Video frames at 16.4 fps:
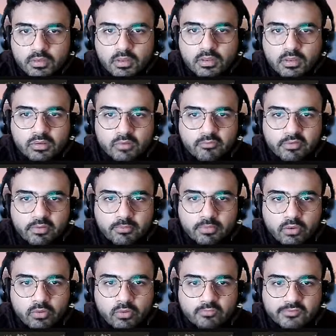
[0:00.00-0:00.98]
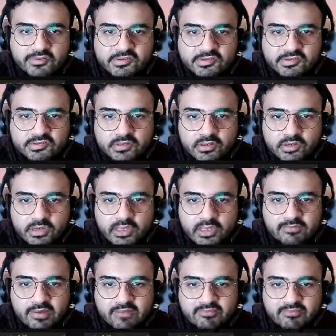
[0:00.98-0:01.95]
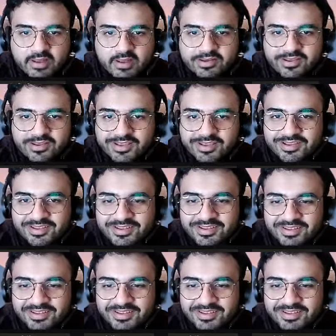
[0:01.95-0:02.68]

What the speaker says: So I'm very proud of this d5 tactic.